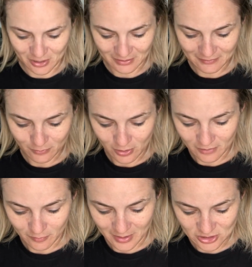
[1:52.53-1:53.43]
I don't want to give the
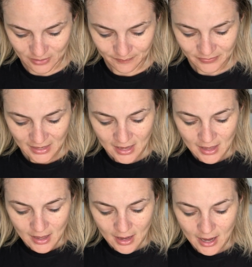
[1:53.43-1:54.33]
wrong information.
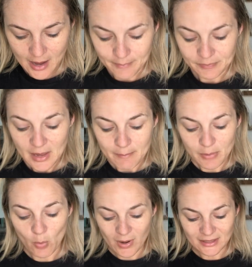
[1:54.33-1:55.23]

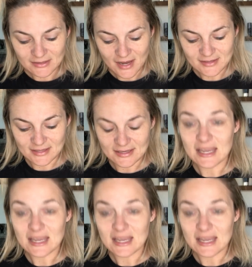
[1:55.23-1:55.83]
But what it does is,